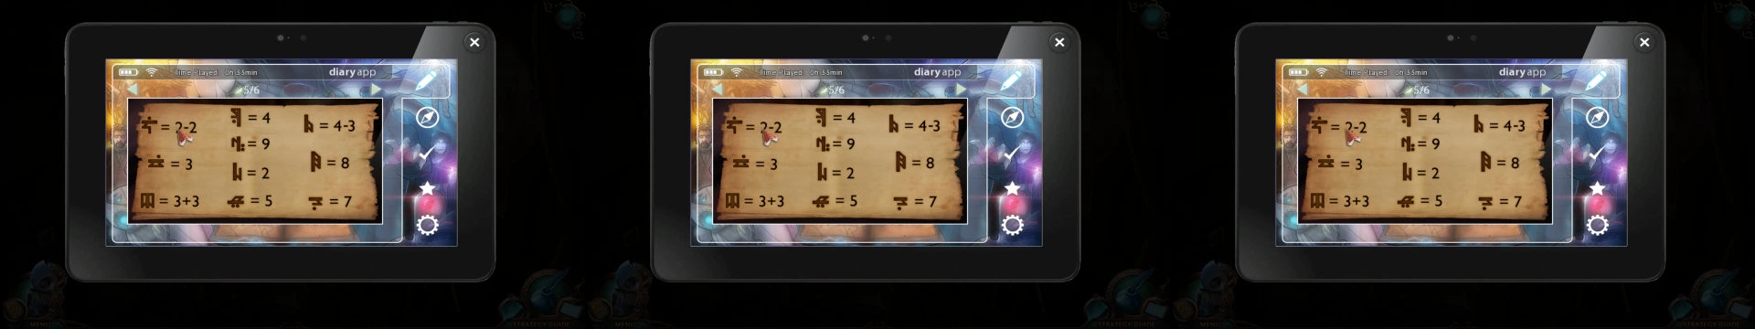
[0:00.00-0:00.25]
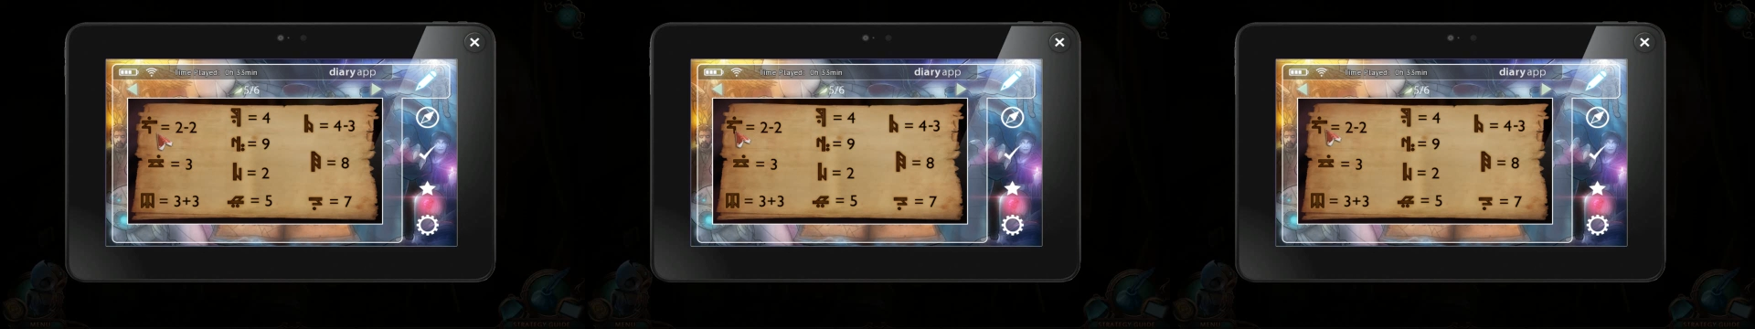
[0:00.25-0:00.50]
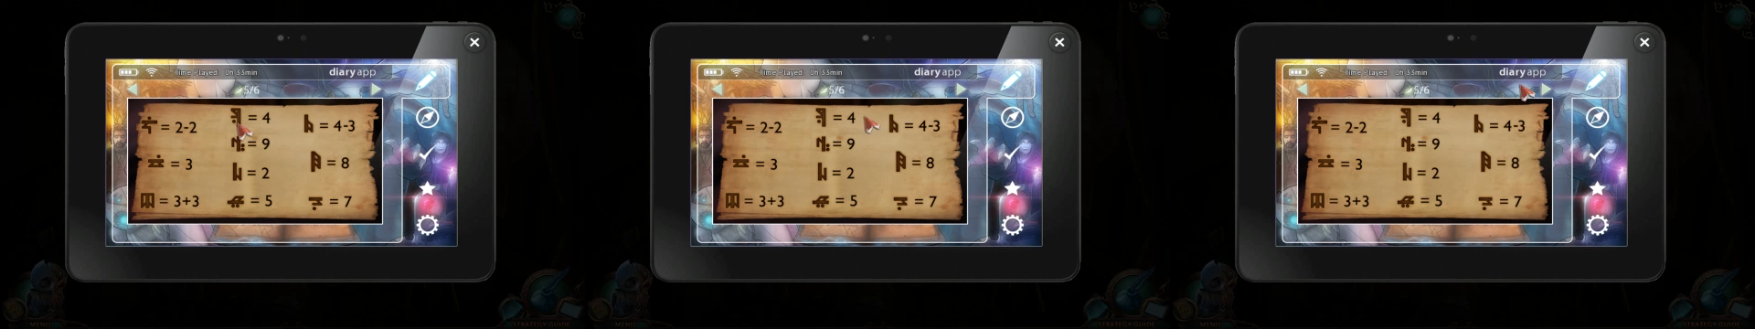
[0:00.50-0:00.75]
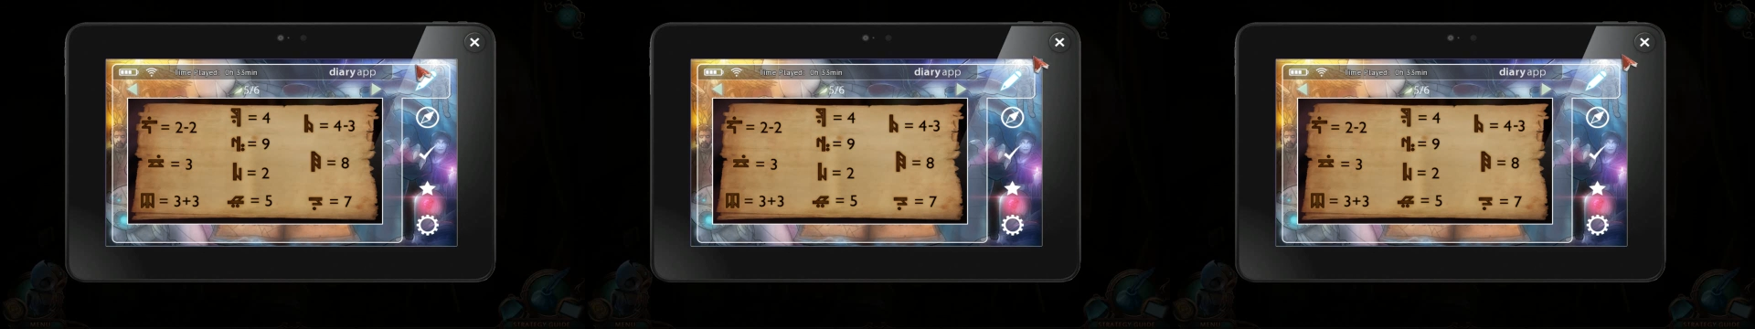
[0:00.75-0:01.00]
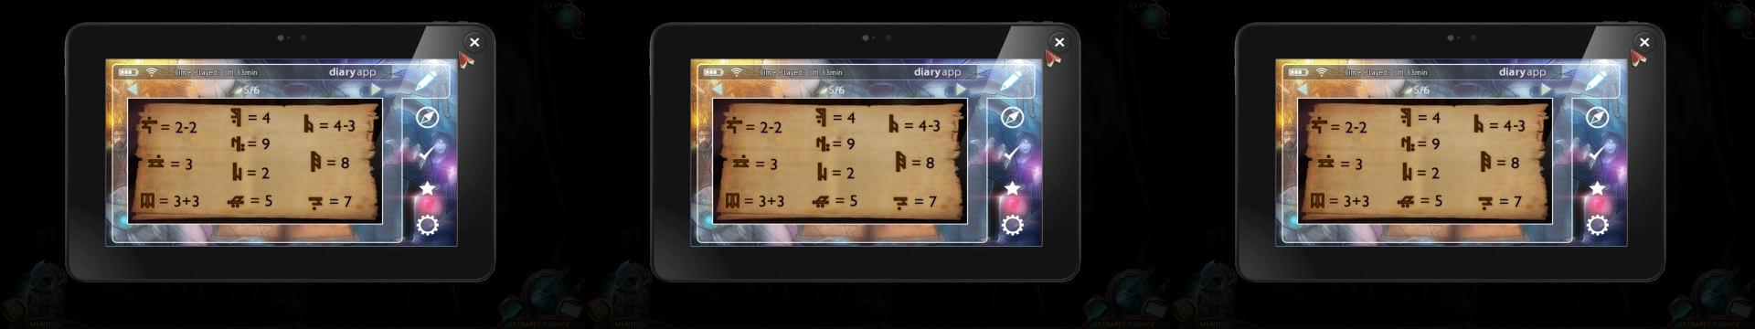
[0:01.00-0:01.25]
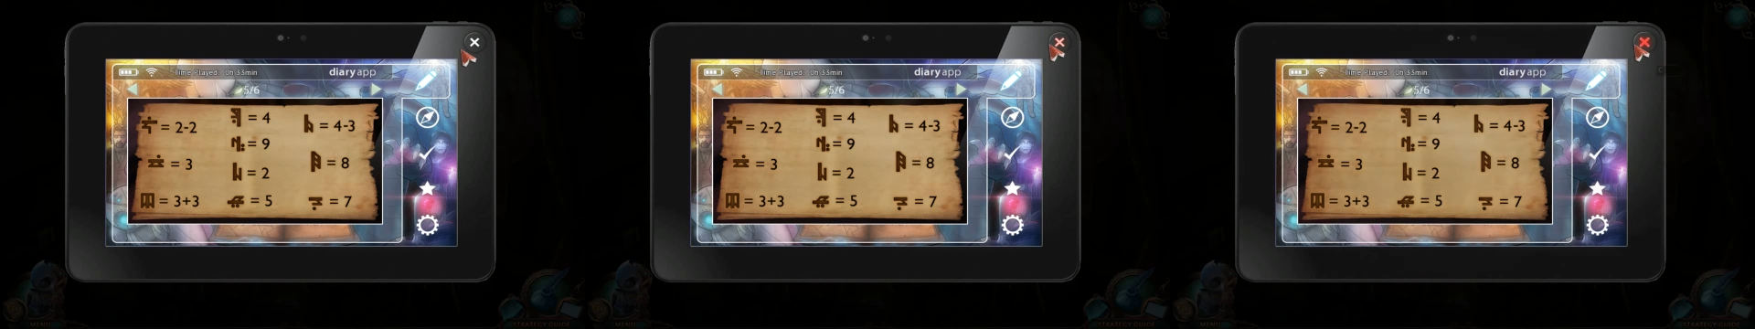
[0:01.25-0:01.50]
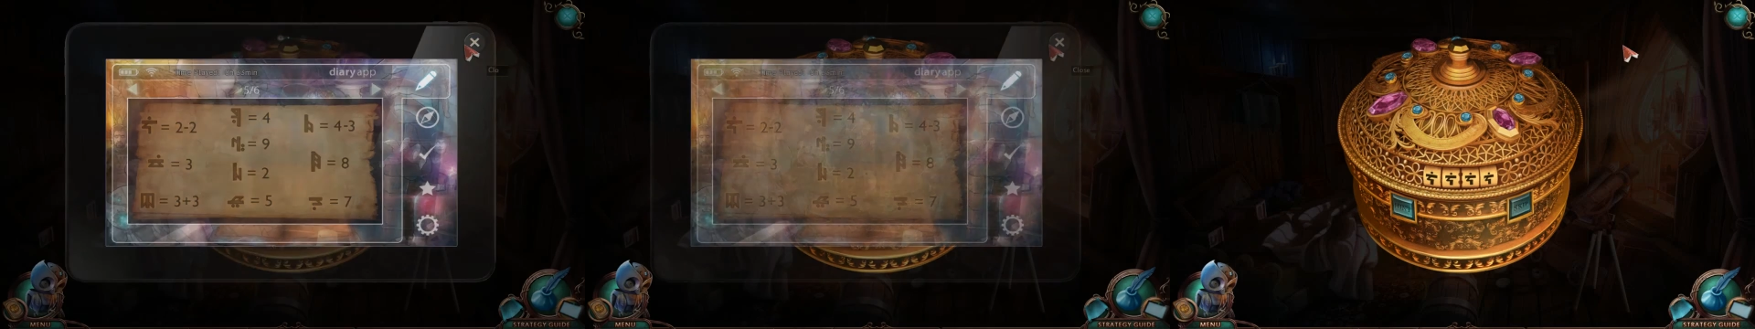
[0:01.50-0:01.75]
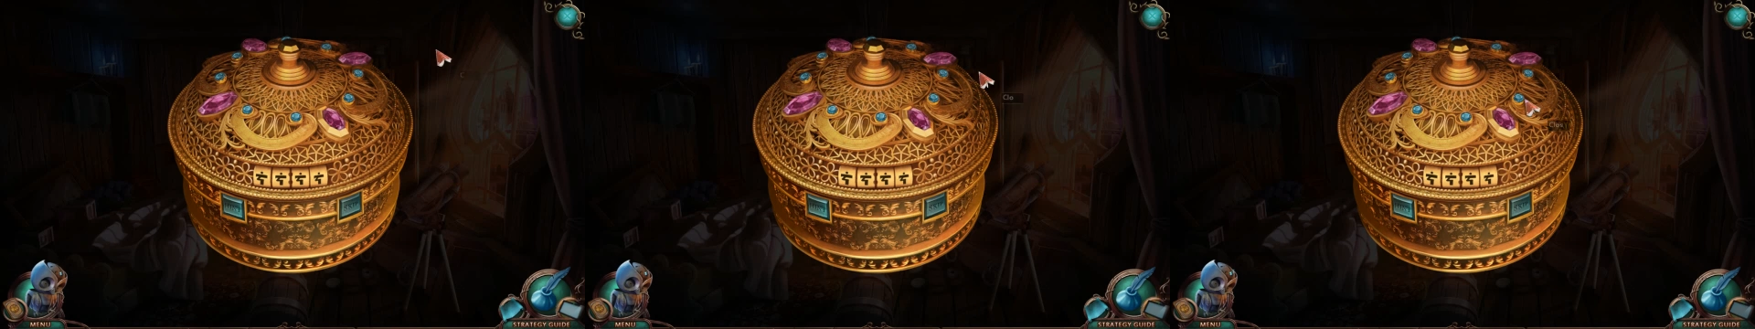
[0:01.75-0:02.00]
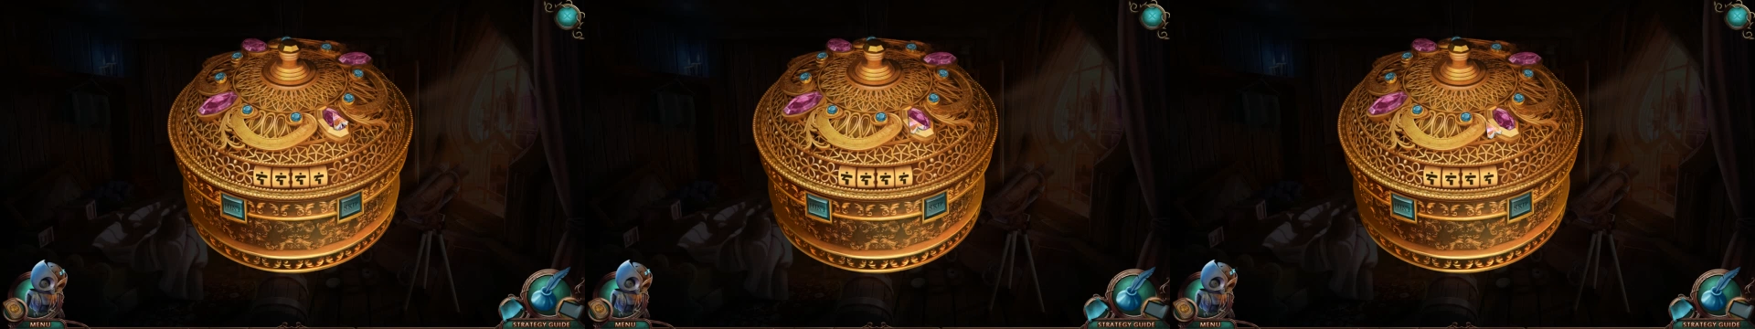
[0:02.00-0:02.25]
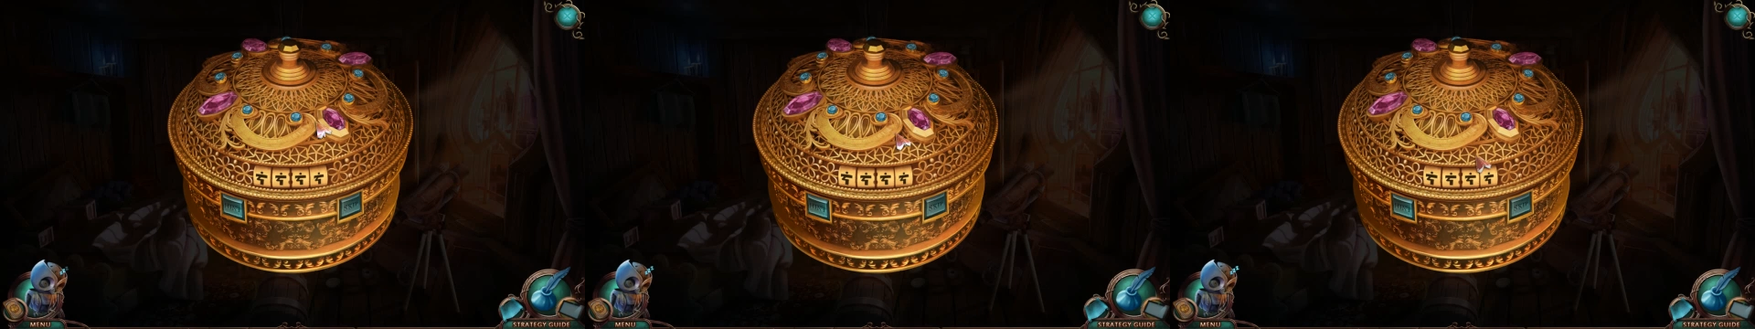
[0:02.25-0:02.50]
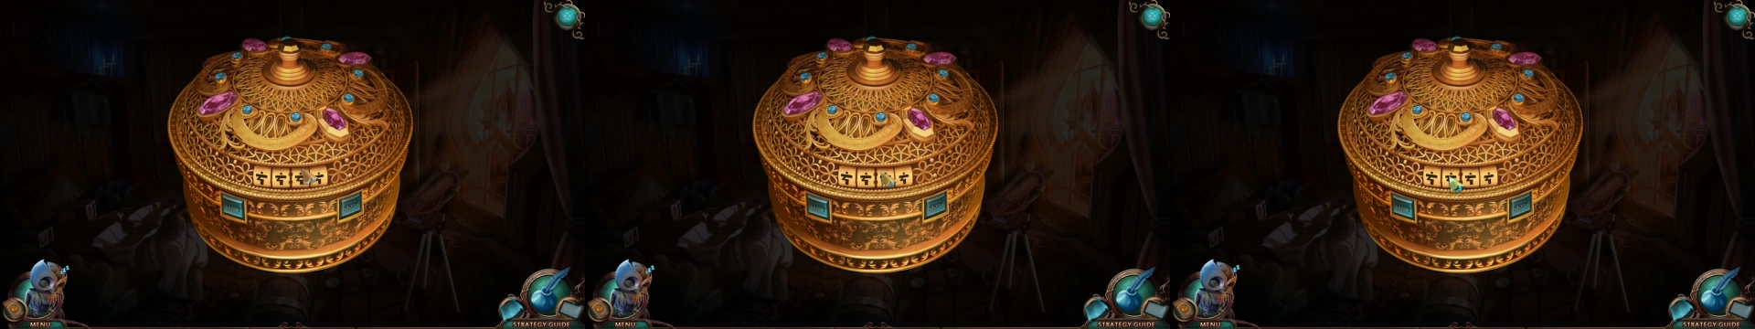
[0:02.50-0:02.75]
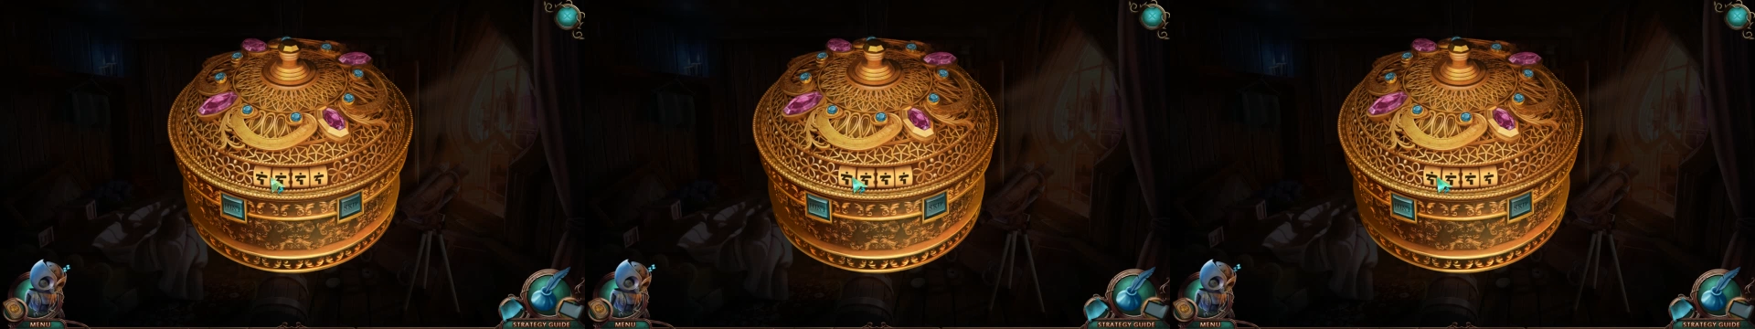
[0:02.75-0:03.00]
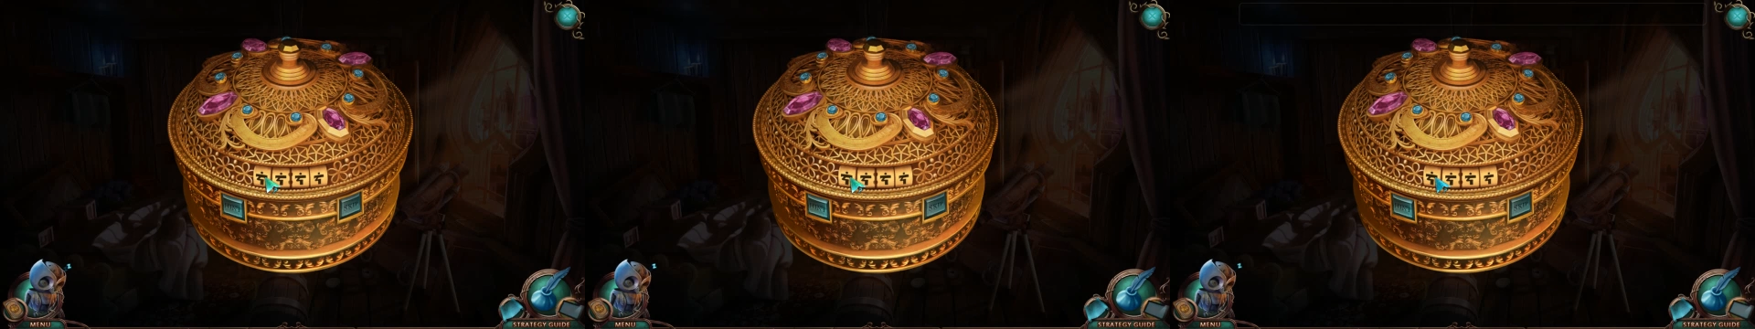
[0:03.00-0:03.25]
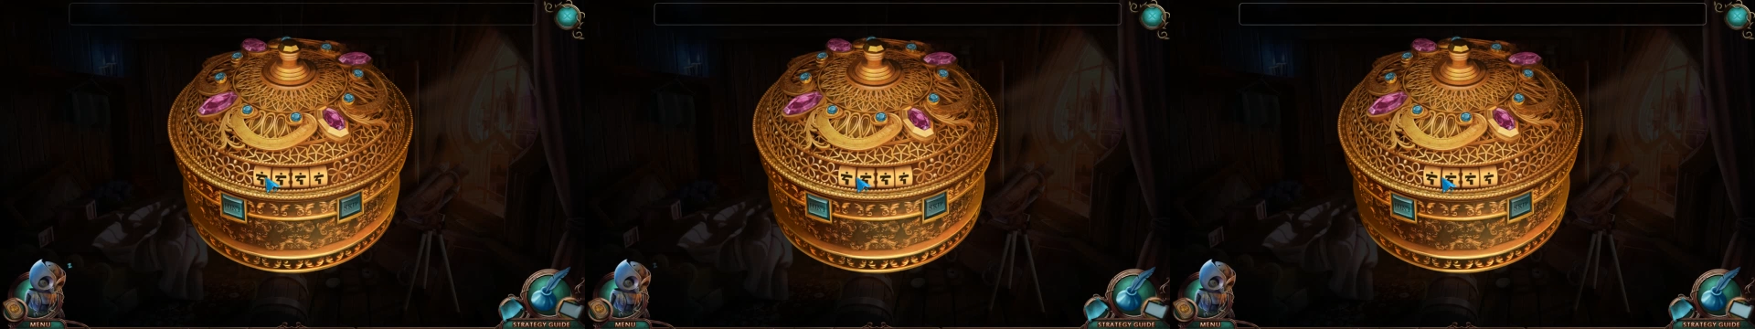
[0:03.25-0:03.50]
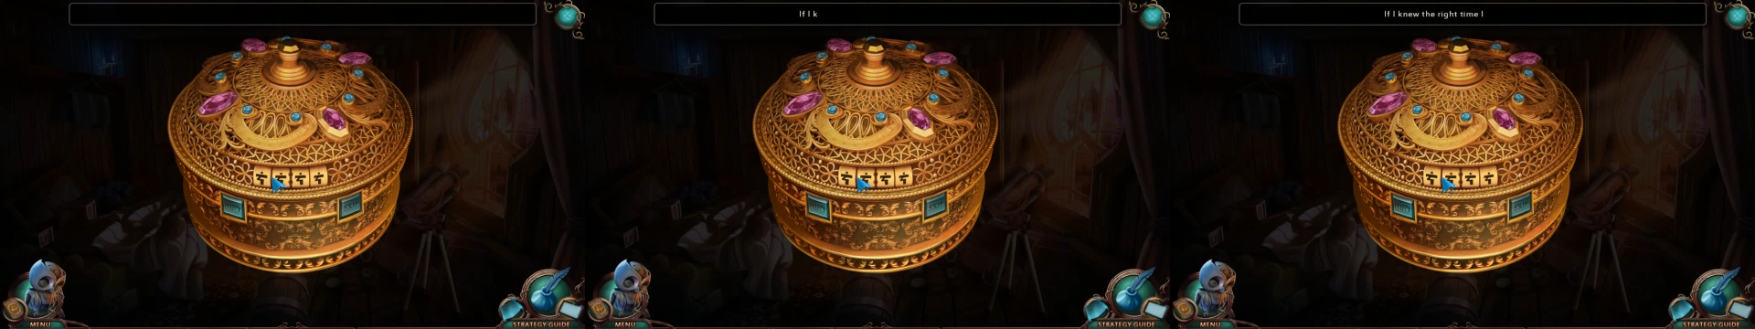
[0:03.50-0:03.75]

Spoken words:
(no speaker visible)